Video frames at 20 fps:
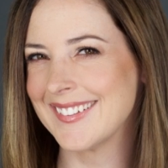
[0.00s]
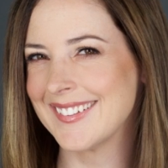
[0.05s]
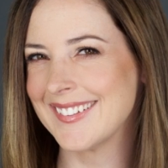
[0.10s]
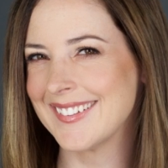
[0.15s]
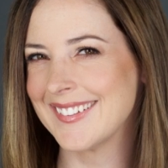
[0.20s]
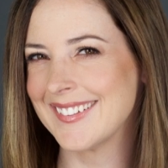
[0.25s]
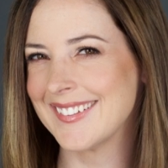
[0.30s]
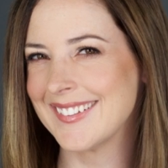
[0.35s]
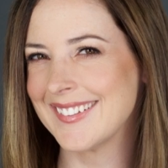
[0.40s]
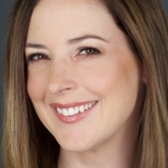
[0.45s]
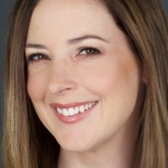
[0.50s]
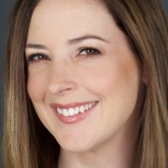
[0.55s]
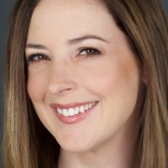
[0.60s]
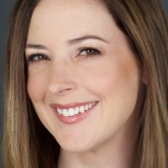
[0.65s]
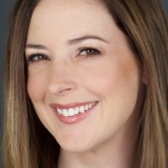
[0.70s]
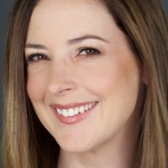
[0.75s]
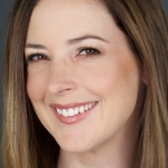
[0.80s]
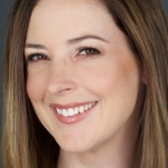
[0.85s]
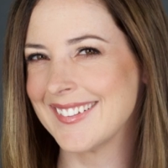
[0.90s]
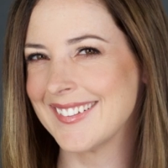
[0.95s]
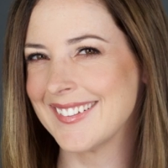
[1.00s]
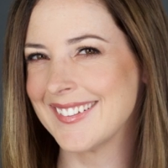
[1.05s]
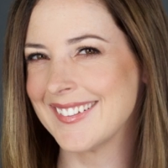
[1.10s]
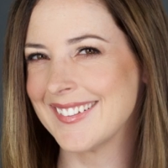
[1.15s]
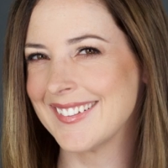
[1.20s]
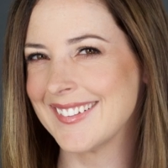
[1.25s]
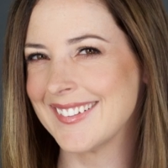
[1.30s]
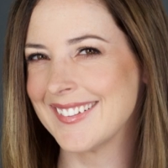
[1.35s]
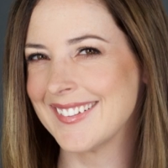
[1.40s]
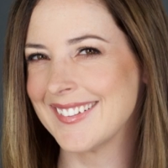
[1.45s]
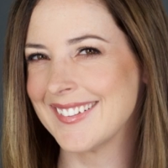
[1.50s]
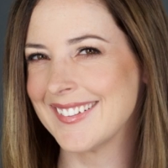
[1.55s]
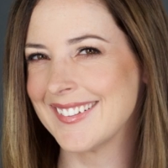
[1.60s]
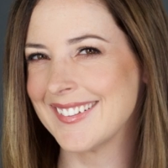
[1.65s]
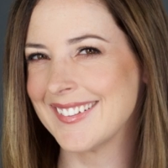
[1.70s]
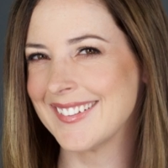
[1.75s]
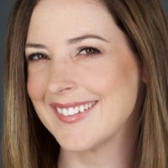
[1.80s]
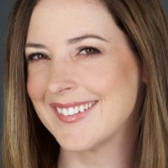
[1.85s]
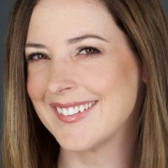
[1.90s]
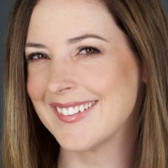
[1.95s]

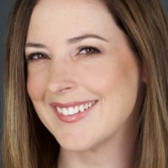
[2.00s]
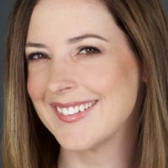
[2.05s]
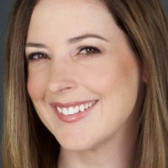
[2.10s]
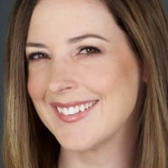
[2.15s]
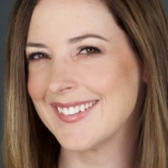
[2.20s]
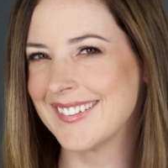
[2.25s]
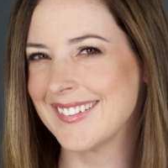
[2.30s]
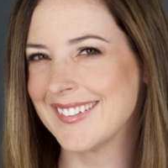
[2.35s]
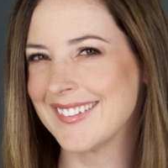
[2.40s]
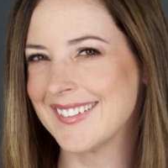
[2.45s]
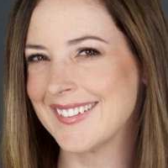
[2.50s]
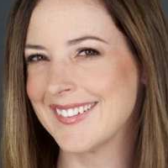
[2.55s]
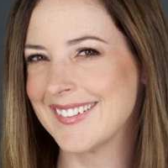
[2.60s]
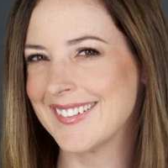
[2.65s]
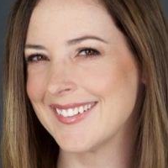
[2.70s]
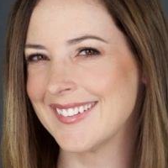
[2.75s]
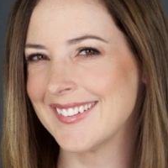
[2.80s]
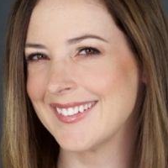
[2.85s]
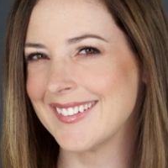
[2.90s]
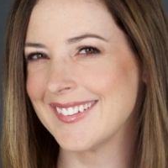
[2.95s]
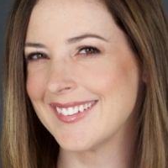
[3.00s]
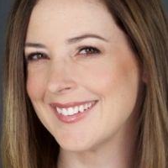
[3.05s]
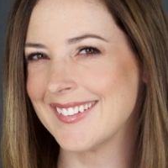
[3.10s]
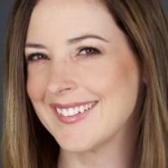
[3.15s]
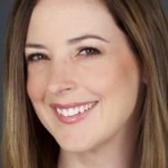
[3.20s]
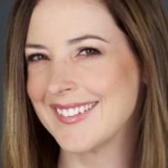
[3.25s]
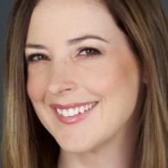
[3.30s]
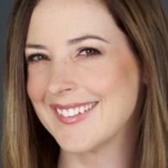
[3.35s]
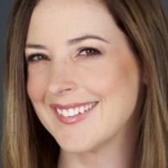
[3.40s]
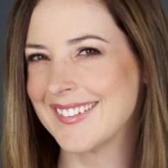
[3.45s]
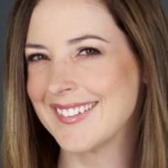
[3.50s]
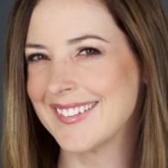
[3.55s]
This person isn't speaking.